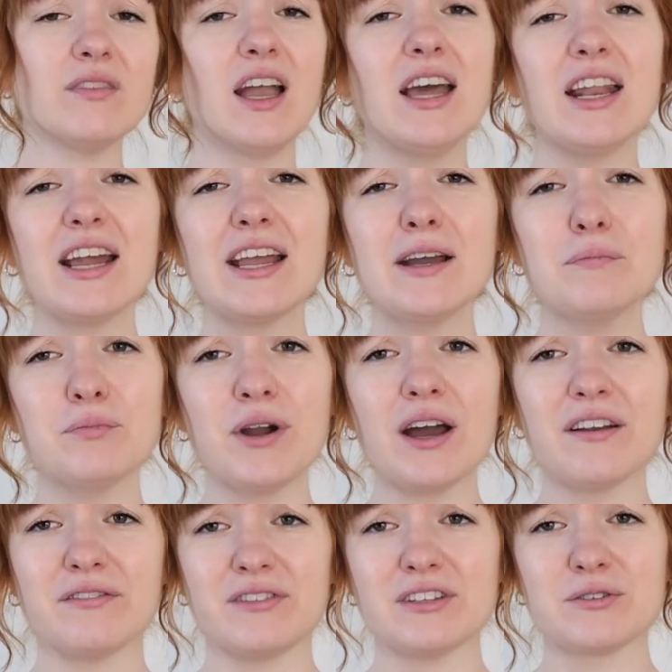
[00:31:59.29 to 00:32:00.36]
and I am
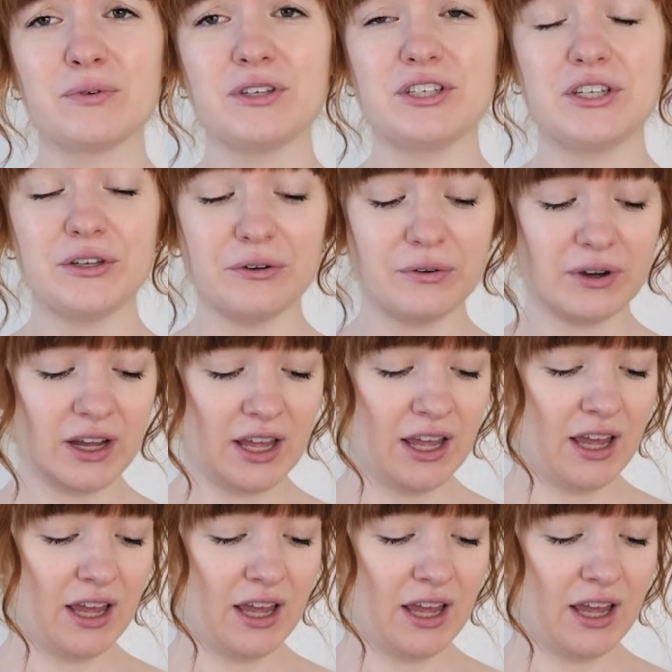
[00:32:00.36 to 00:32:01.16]
proud of this one too.